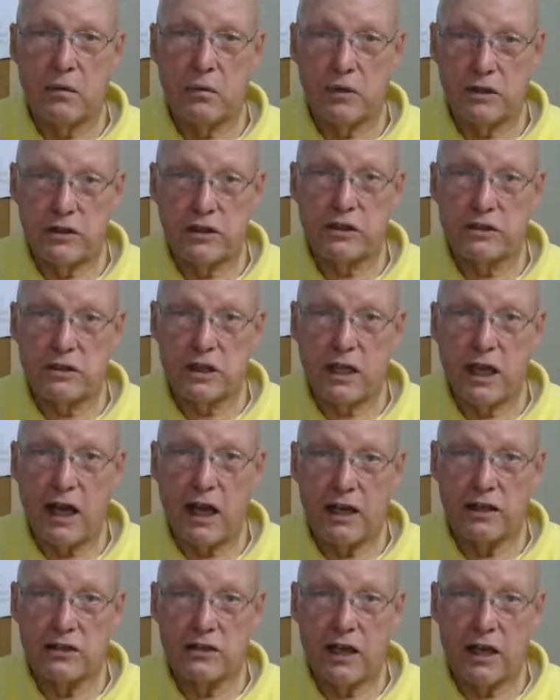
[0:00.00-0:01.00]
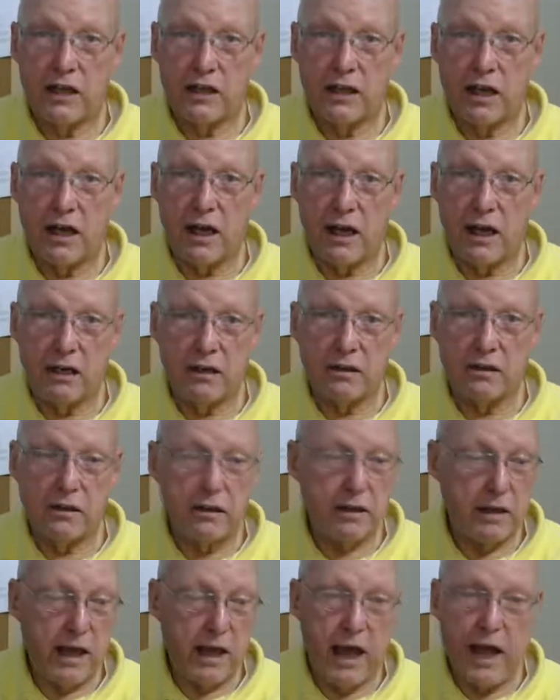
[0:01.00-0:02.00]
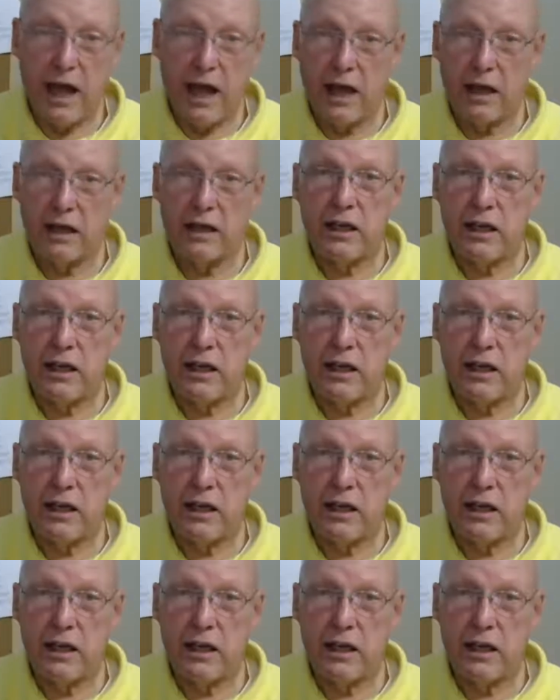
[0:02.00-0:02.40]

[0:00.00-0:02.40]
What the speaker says: which is the ketogenic diet, and